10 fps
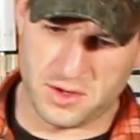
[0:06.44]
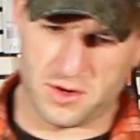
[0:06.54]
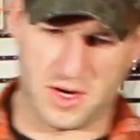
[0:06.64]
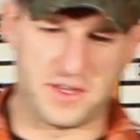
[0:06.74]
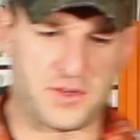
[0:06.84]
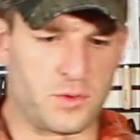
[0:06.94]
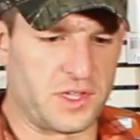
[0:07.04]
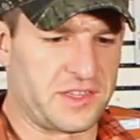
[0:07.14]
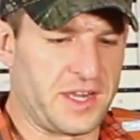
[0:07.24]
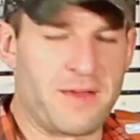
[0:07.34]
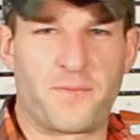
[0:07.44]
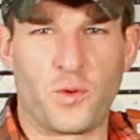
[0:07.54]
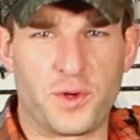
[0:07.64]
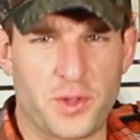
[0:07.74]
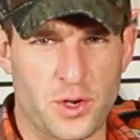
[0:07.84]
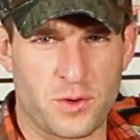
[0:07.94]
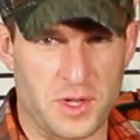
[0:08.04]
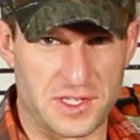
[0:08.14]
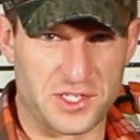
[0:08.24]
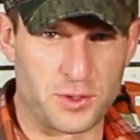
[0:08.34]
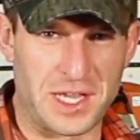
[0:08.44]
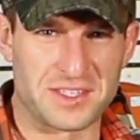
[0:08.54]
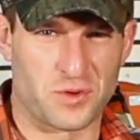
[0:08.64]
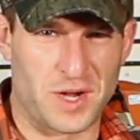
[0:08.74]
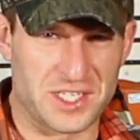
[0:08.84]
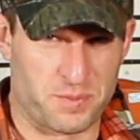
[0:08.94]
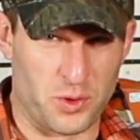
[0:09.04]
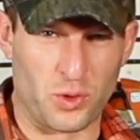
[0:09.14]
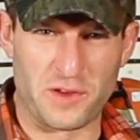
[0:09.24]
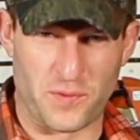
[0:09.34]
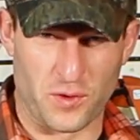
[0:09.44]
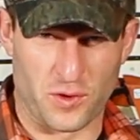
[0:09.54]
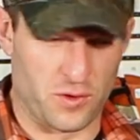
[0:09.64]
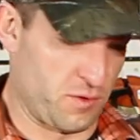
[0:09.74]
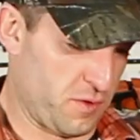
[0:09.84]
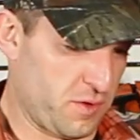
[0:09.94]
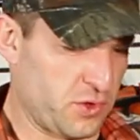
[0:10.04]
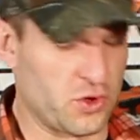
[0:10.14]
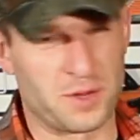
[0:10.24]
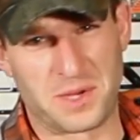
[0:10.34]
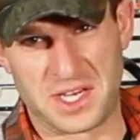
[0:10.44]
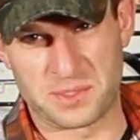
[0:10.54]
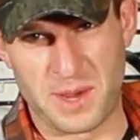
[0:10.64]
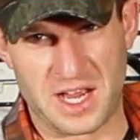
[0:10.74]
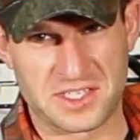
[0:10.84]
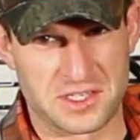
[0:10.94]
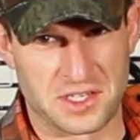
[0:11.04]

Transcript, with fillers: All right, don't let the name fool you though. It's 2000 watts, but only for 30 minutes max.